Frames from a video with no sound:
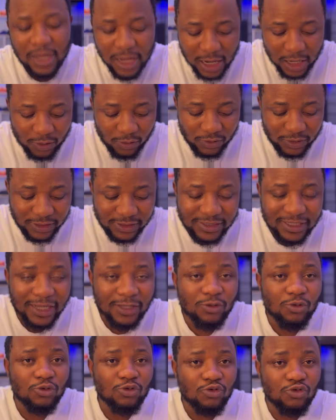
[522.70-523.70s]
and you
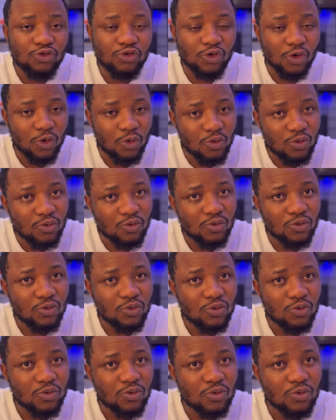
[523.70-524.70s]
decide to use your home.
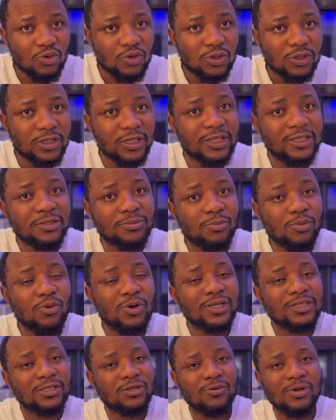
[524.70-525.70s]
It is
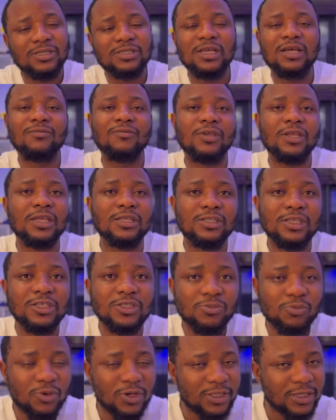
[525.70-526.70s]
poor Tiwa Savage. It
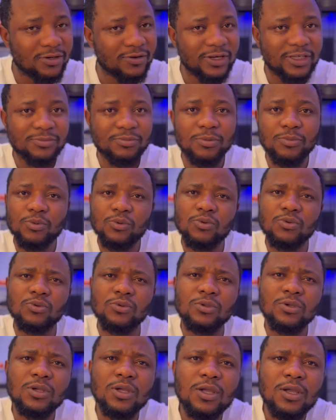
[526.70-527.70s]
is poor the rest
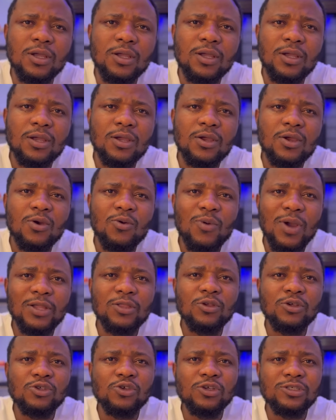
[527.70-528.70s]
people.
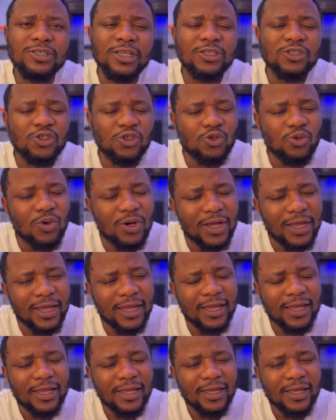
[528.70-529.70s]
Why not just
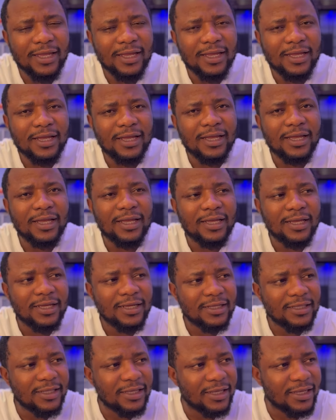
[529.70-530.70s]
enjoy
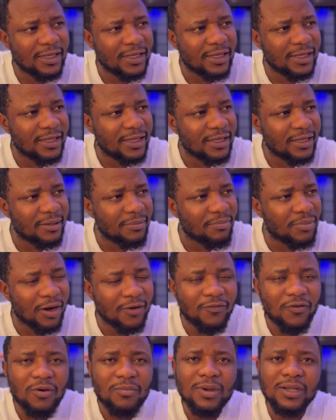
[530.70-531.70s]
the
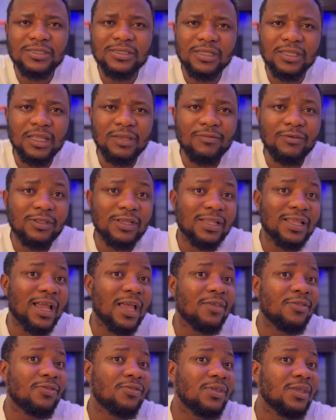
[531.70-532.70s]
performance and everything?
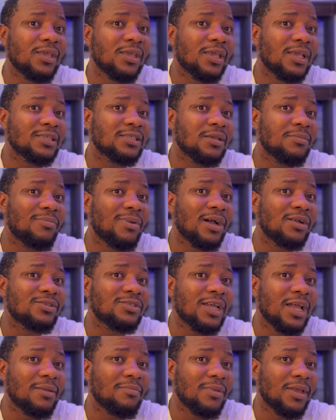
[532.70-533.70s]
I think it's about
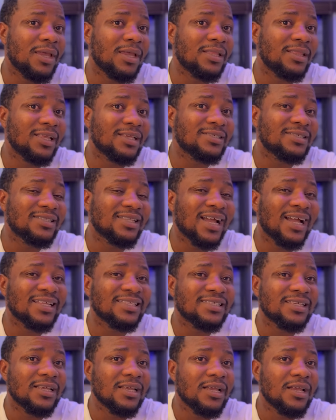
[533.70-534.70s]
time, man, they start